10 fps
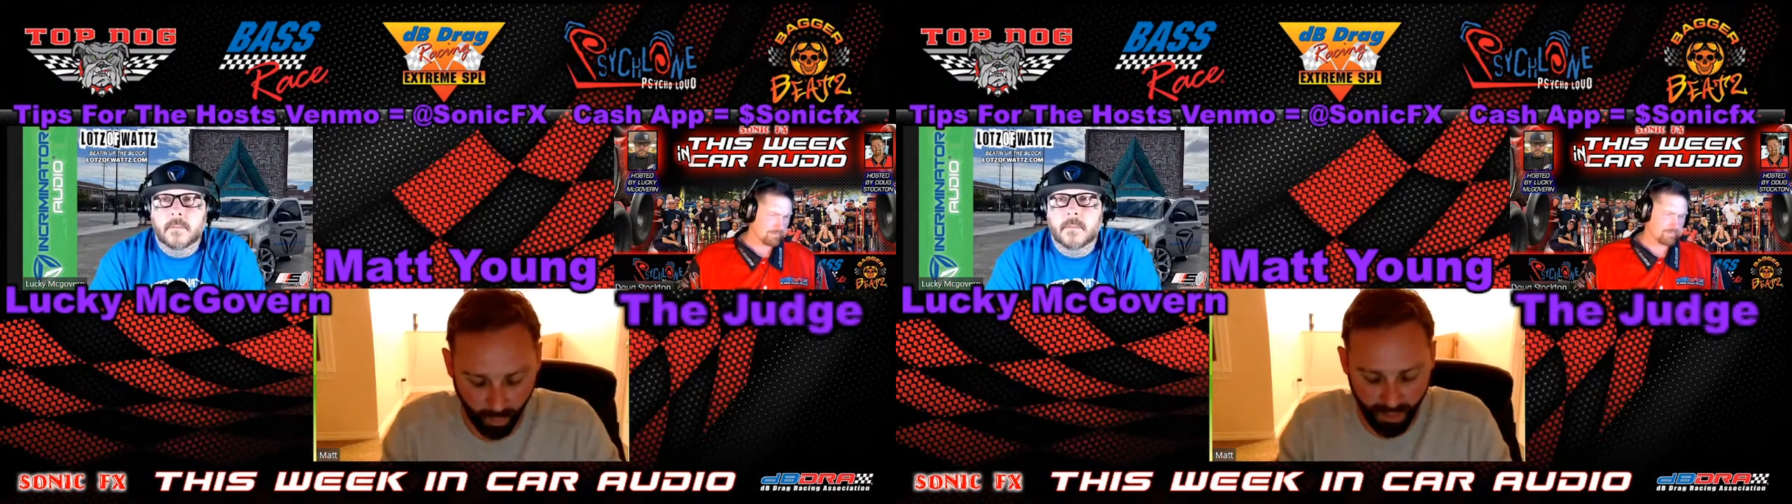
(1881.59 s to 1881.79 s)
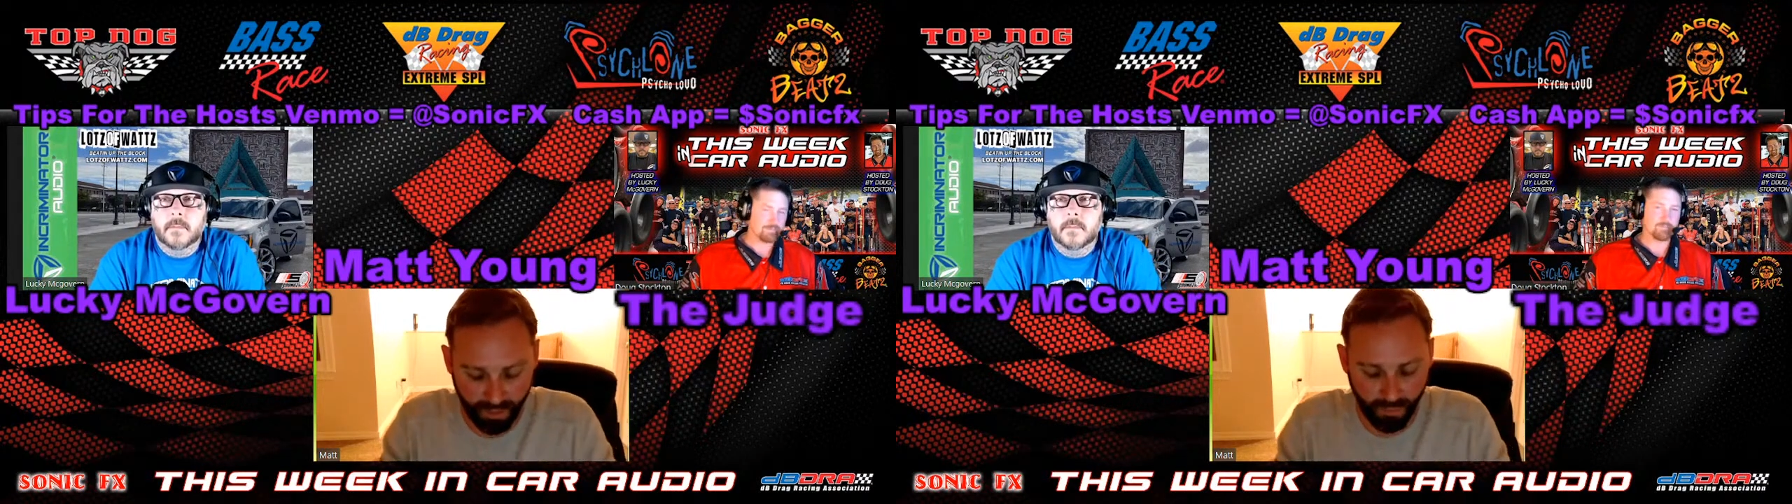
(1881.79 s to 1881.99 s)

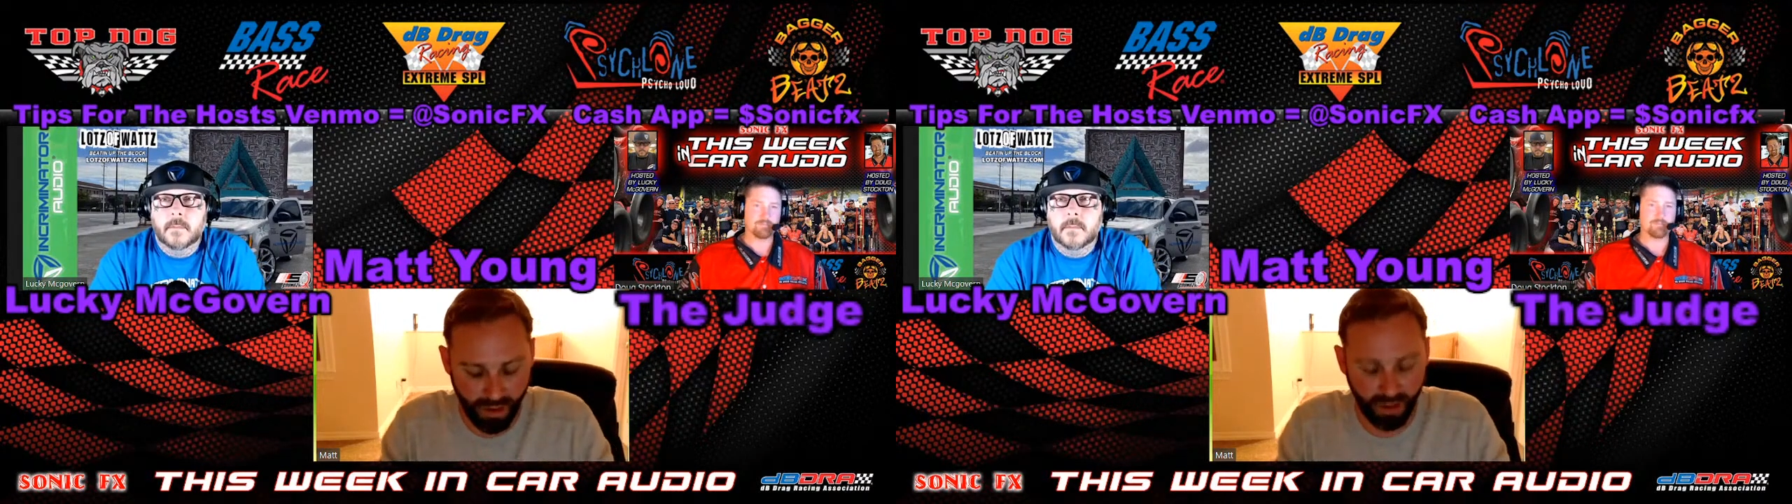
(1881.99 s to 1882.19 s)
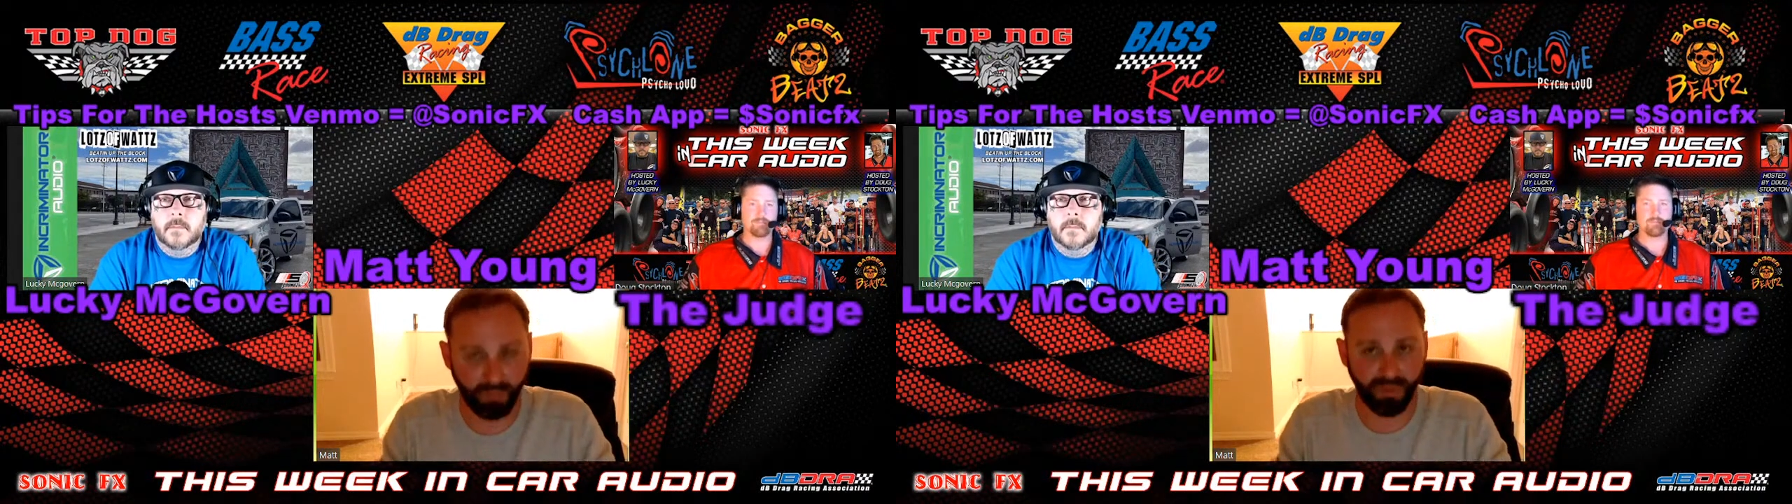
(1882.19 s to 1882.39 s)
1
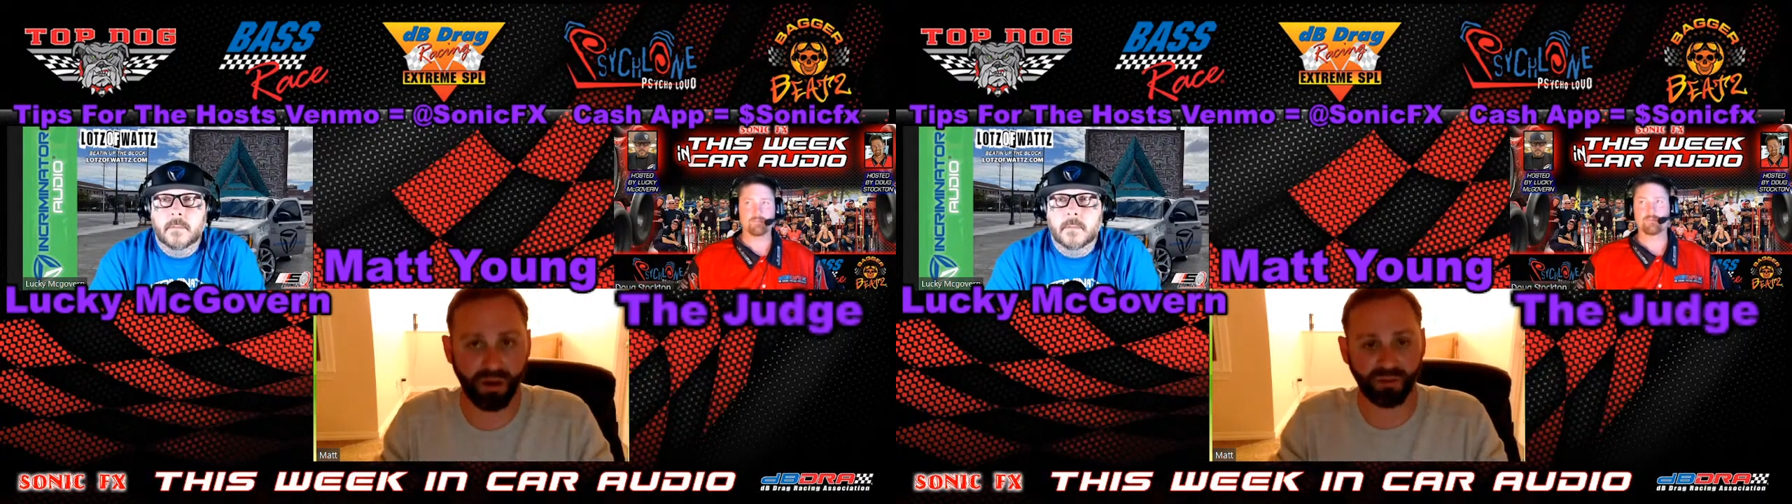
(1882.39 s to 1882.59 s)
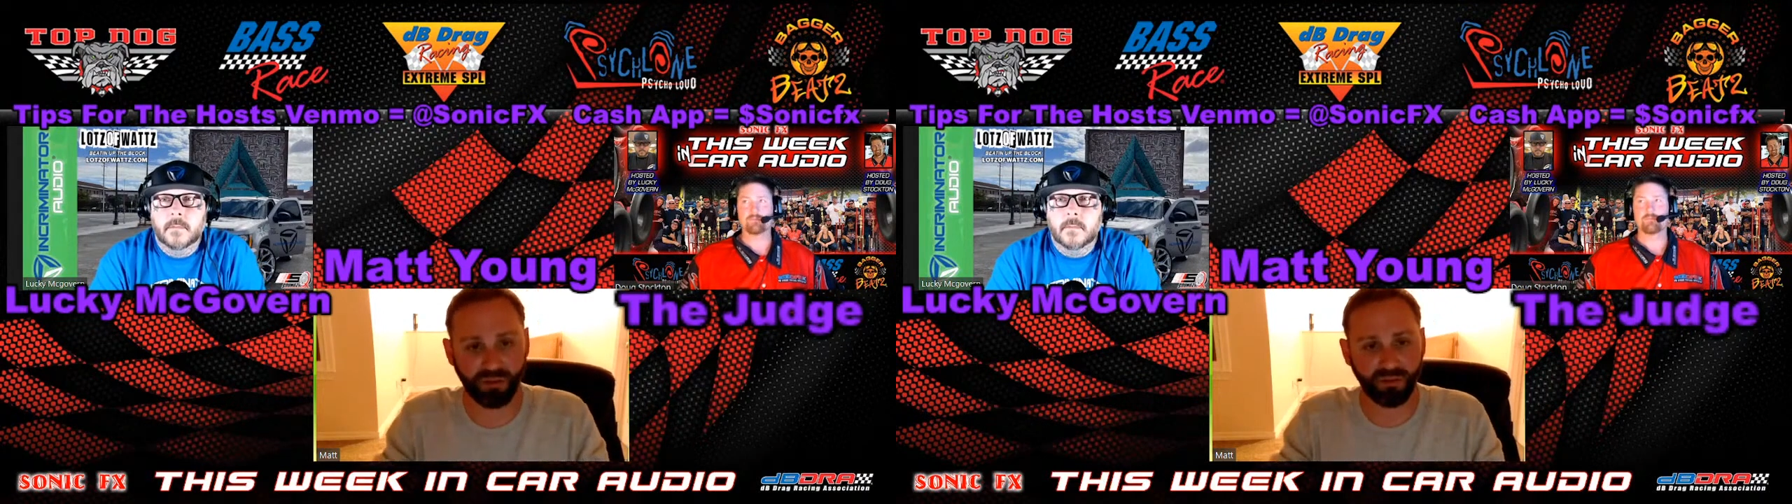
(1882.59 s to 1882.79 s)
run positive